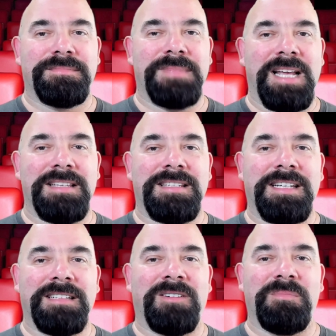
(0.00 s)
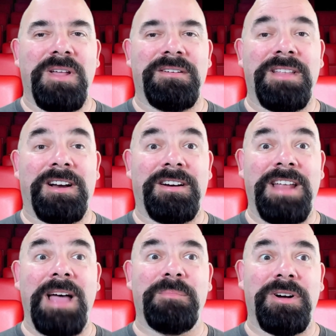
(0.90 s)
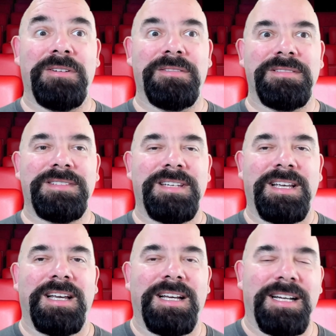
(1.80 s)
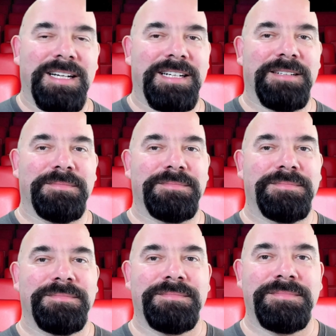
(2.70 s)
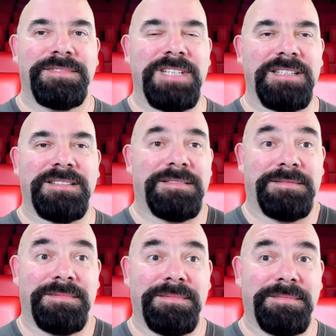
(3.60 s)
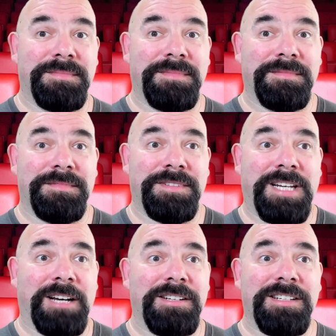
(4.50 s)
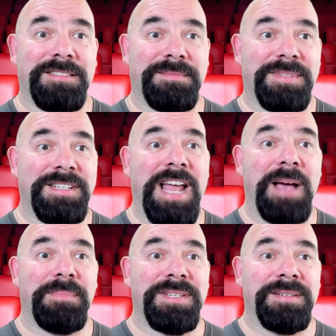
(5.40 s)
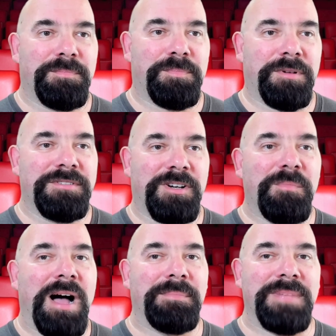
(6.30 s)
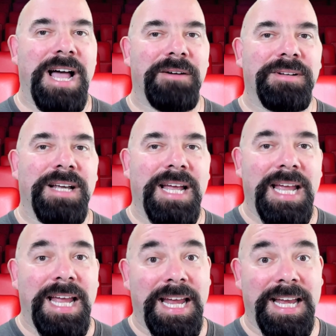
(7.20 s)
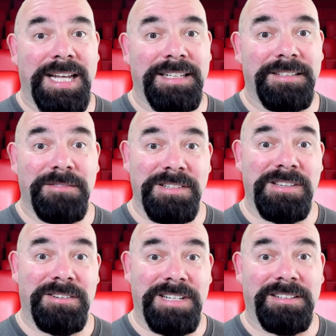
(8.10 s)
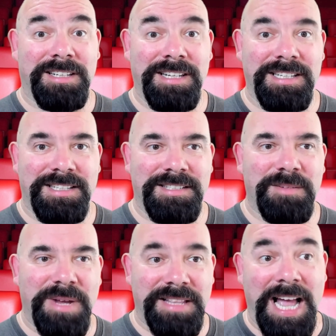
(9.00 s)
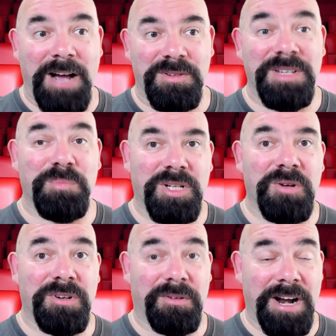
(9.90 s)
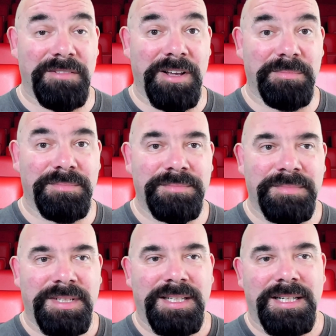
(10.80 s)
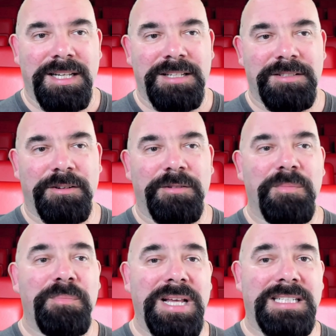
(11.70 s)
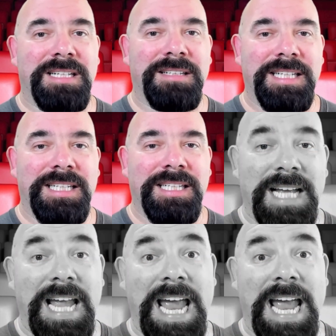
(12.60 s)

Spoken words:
And seeing her mother there in that pose, Carrie just snaps, pulls her mom down, and uses her telekinesis to make the house implode around them. So, basically...